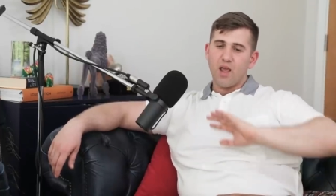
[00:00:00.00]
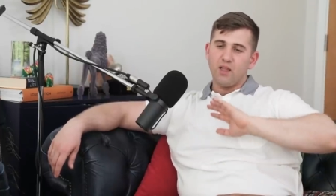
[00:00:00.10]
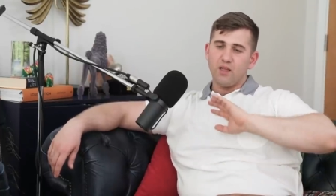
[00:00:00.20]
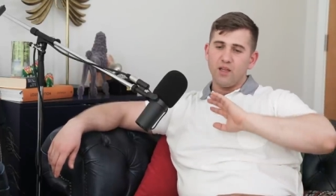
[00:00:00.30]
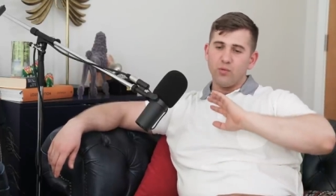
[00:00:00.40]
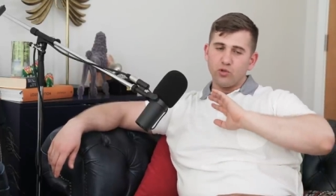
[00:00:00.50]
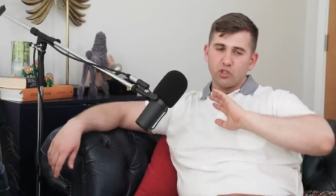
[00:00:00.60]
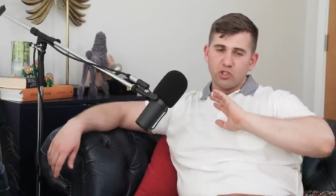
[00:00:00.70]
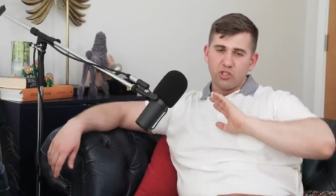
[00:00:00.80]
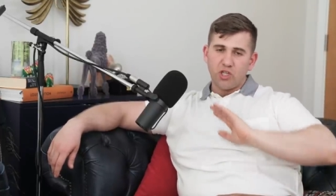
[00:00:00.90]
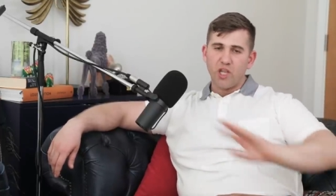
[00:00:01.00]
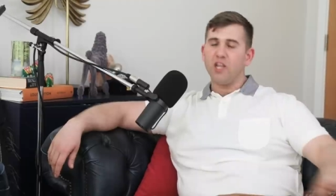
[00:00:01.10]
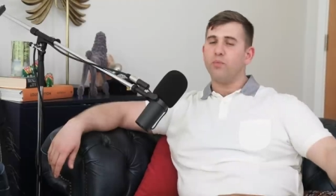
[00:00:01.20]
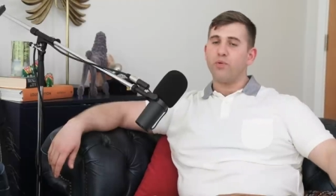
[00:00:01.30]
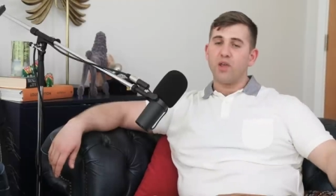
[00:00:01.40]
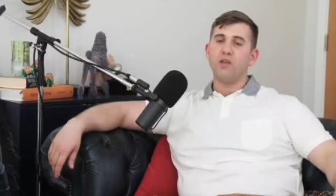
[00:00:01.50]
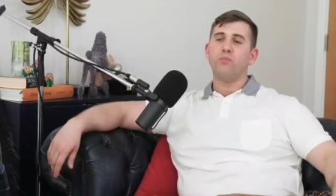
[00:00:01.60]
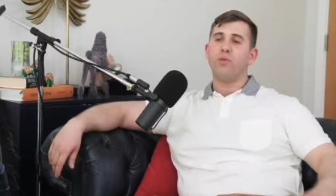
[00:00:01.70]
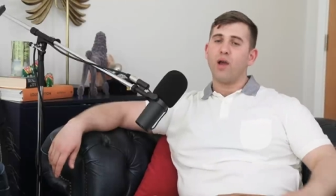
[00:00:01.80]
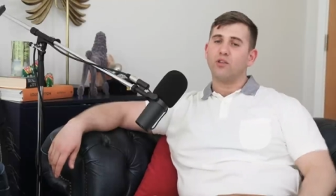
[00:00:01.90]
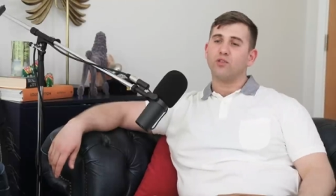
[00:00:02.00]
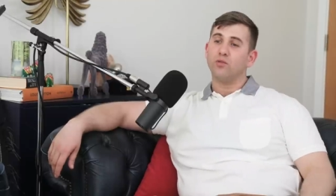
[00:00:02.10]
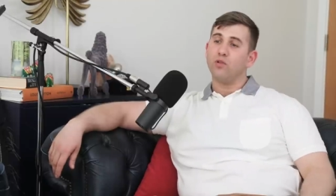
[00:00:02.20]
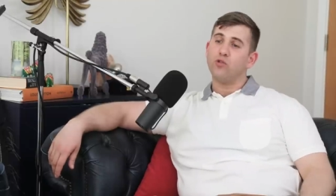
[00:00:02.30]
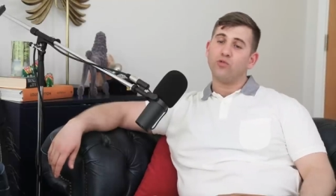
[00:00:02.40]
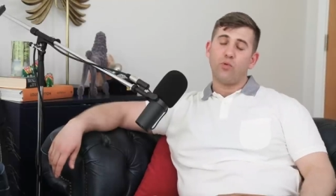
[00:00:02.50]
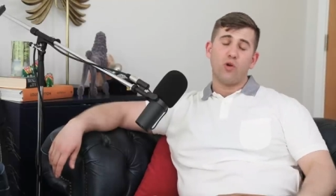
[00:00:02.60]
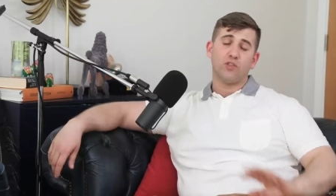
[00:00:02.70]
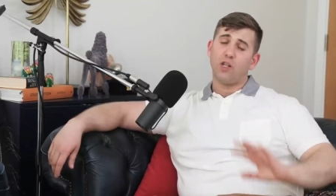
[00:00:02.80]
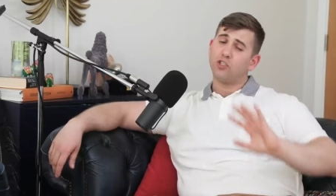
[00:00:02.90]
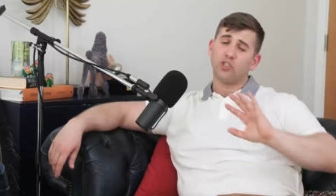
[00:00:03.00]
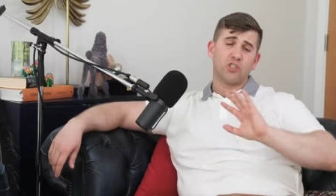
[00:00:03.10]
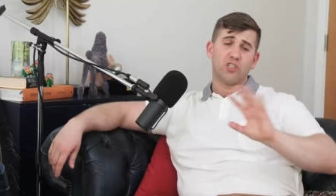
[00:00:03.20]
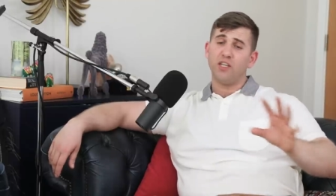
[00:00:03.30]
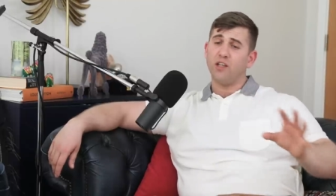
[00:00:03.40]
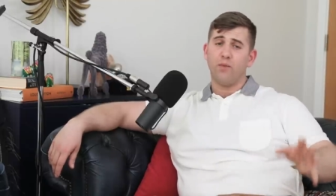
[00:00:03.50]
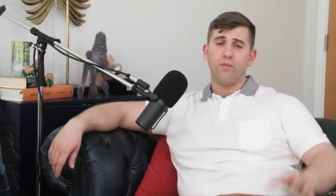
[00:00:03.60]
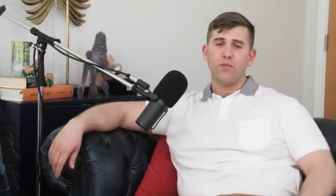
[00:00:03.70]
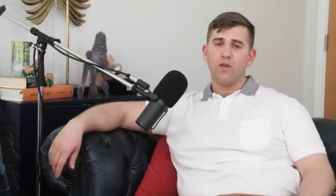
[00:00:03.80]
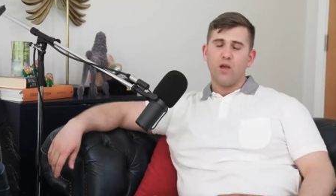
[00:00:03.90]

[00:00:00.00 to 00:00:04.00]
And it was deep impact on those boys. And I just see them.